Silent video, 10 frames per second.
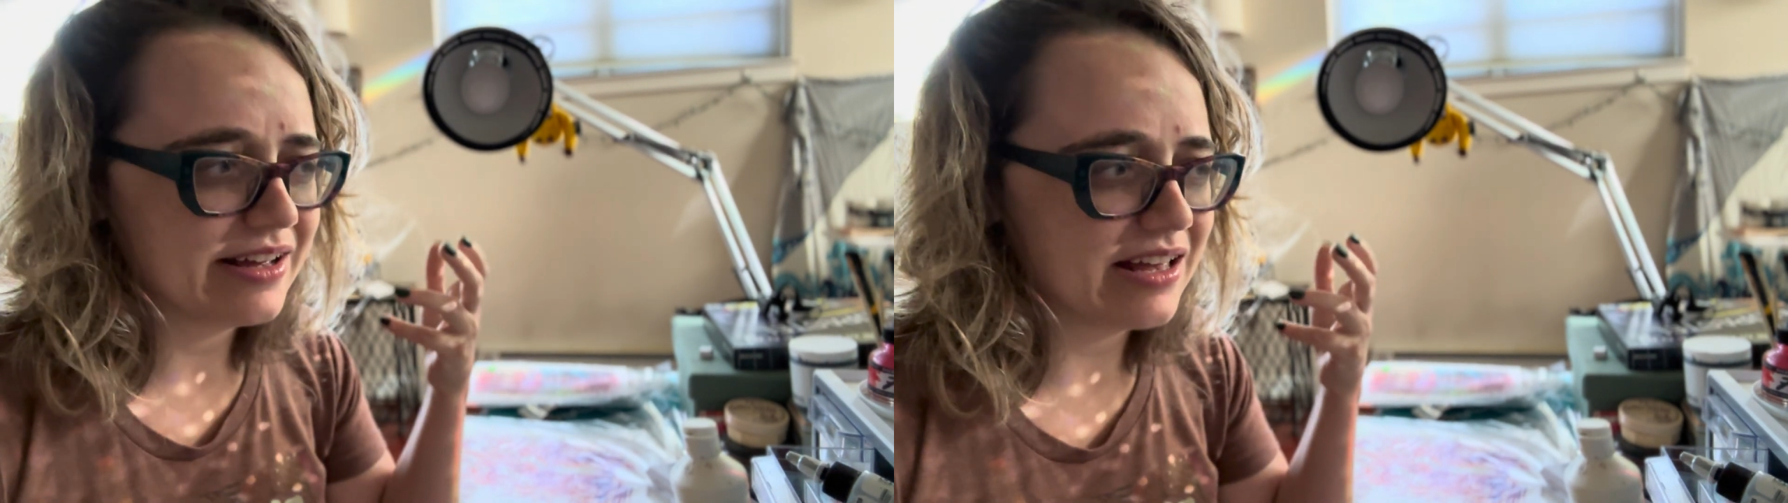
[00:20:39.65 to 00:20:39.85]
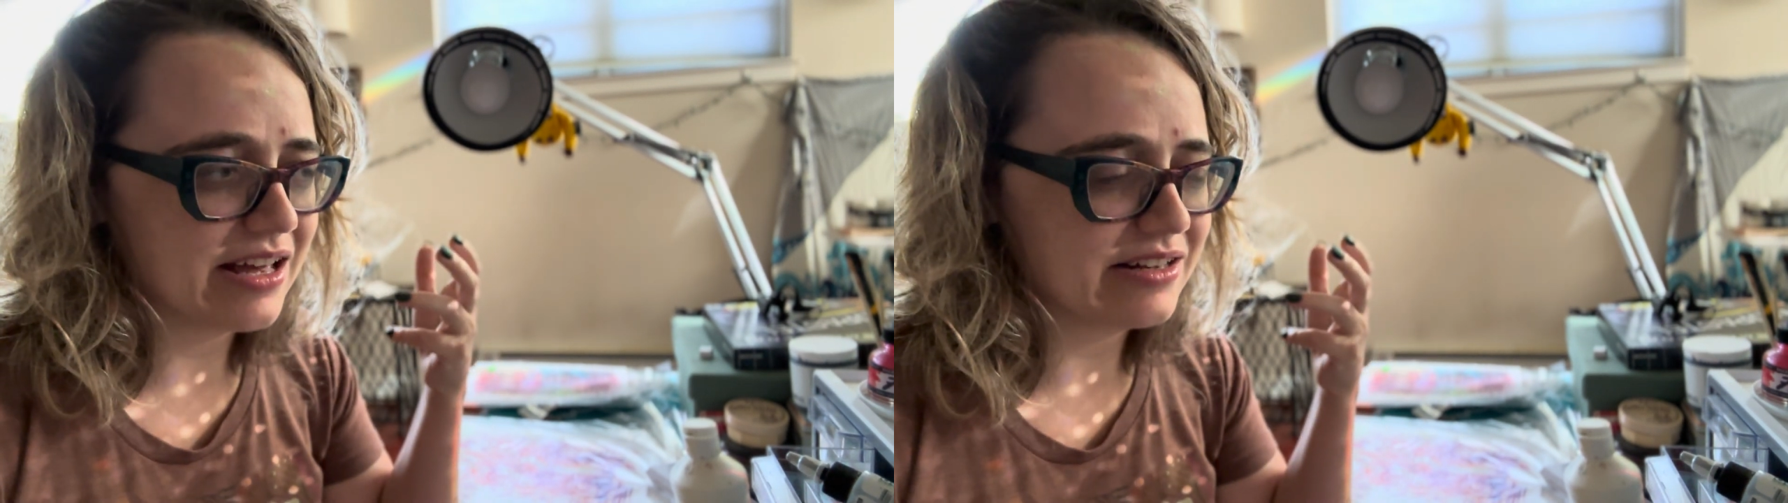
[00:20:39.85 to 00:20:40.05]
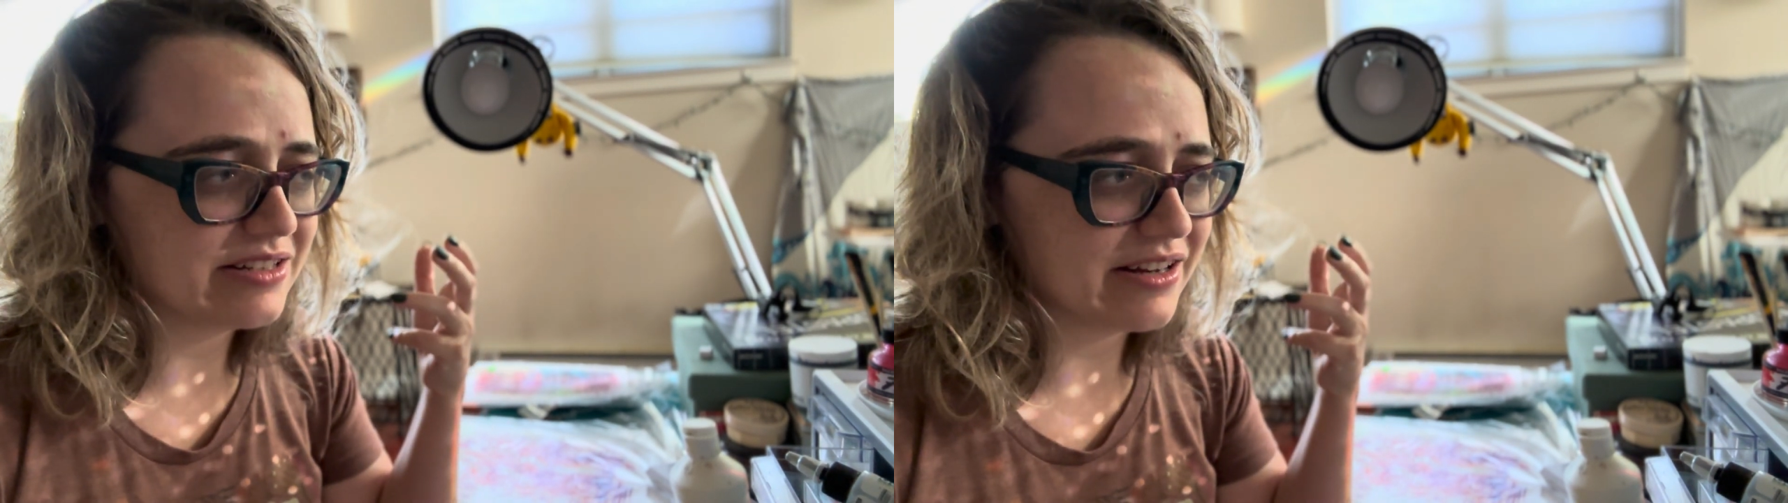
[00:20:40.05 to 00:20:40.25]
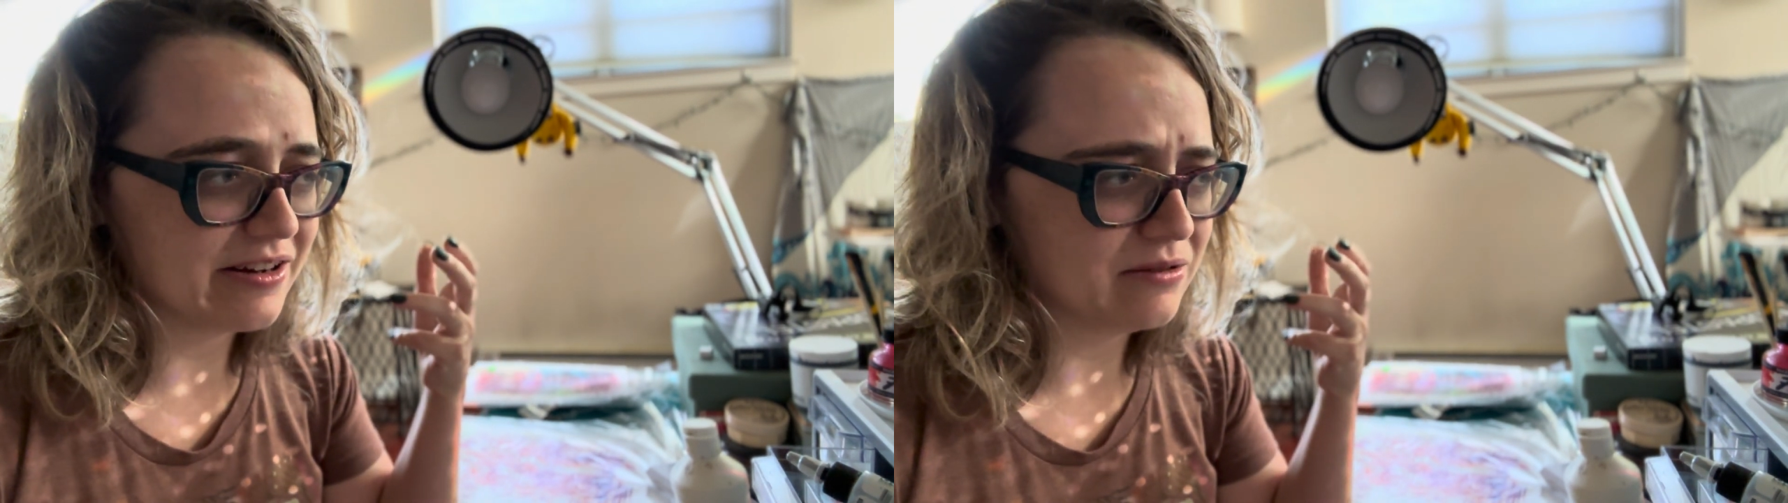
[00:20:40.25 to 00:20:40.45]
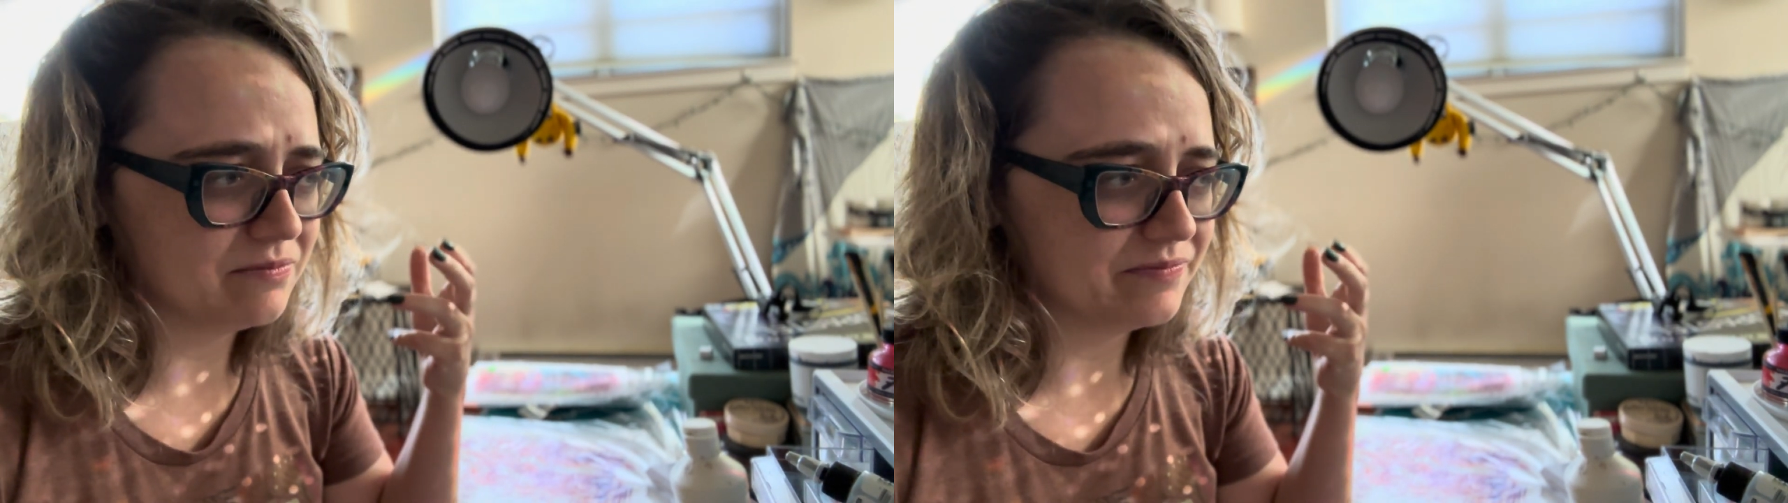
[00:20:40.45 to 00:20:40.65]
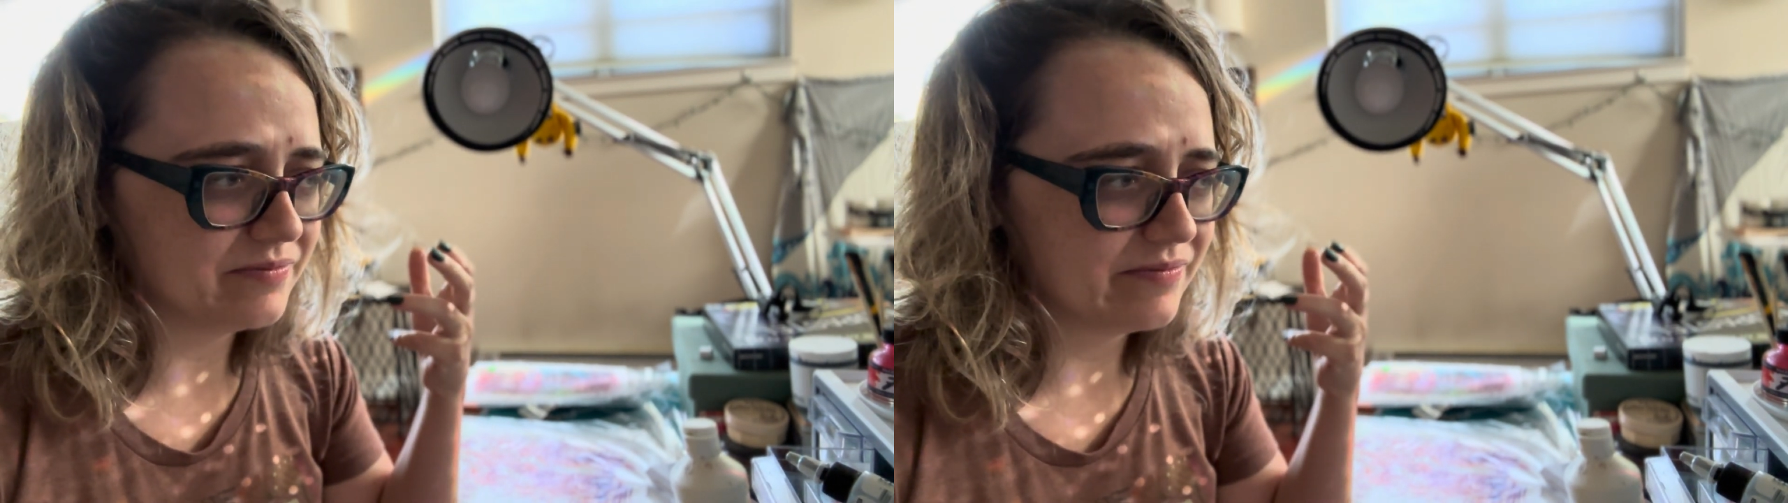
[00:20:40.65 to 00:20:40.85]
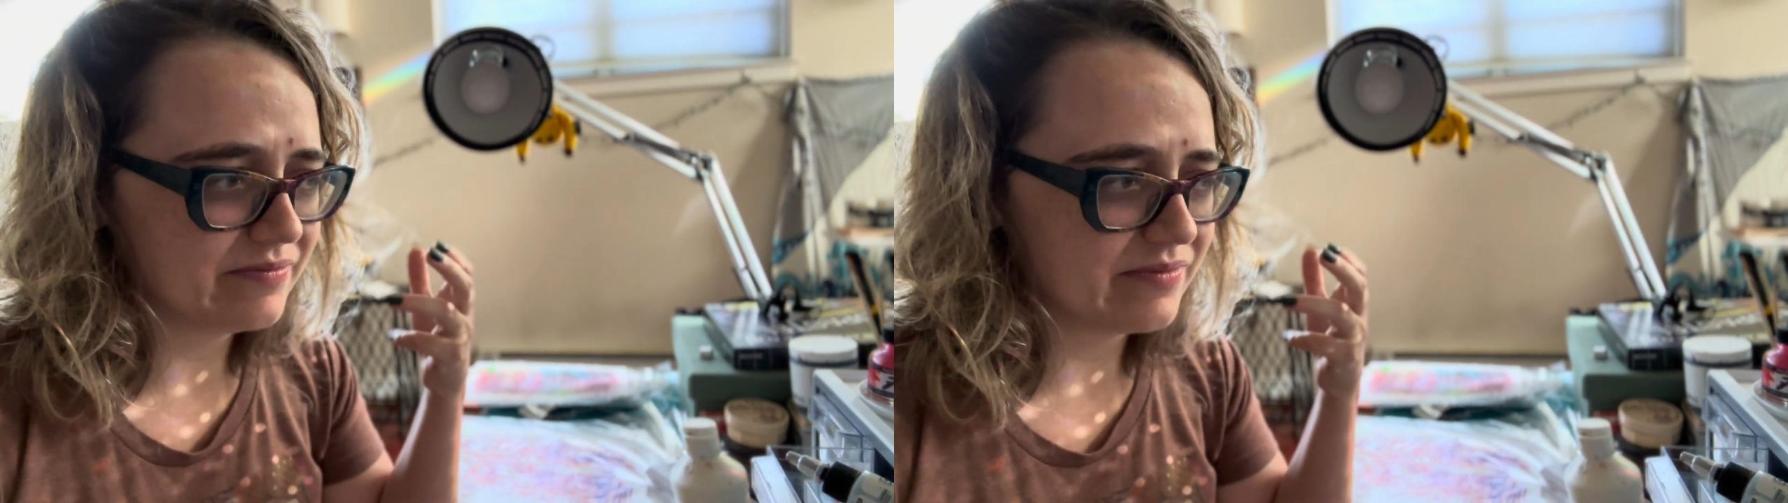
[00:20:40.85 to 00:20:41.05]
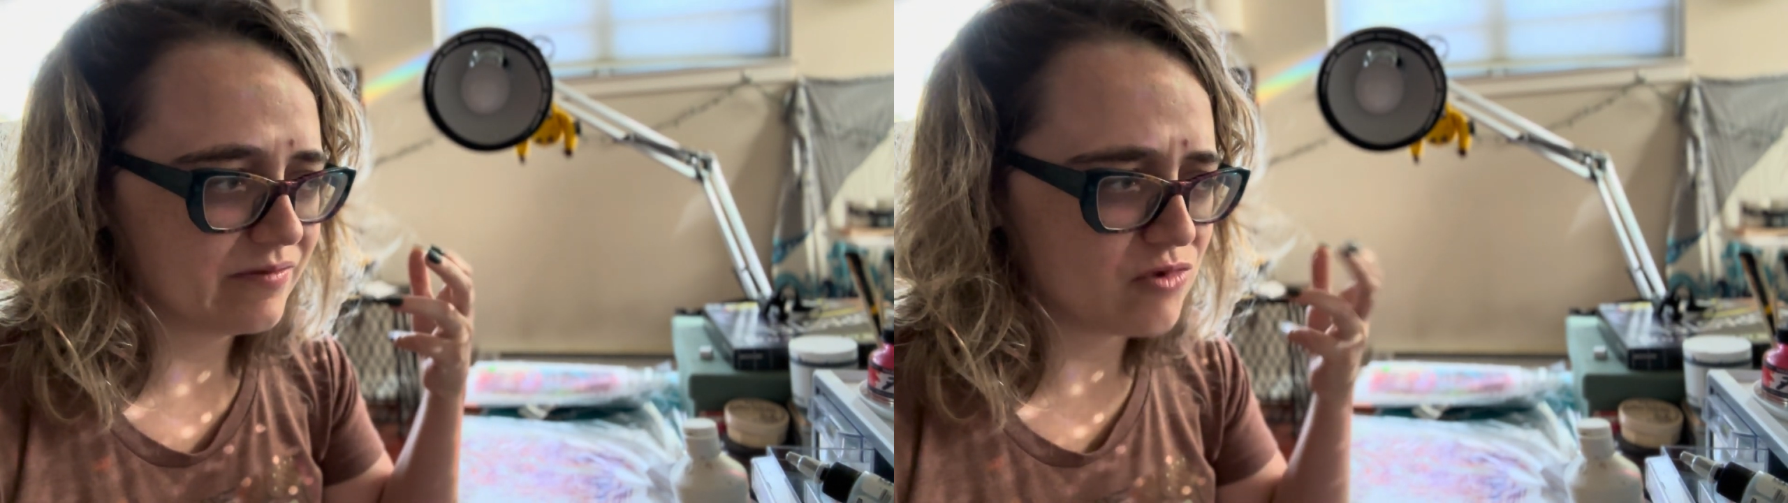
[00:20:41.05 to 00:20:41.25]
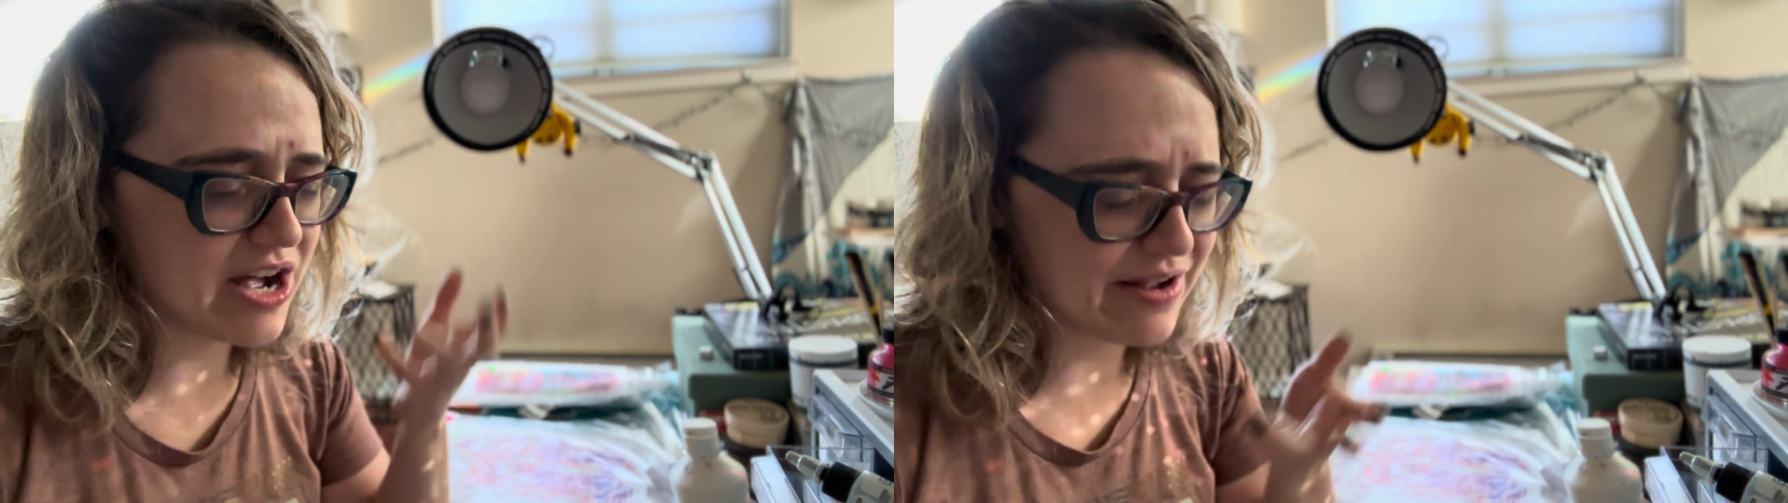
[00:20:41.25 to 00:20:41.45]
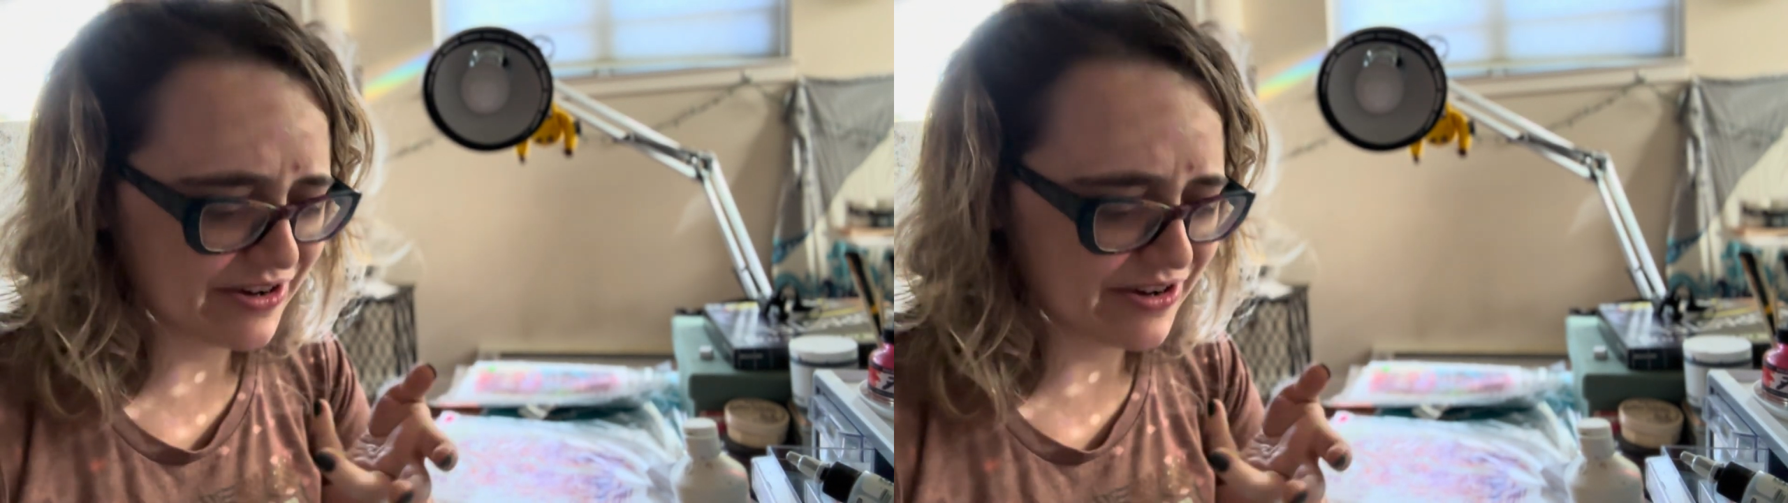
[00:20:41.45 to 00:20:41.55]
And why I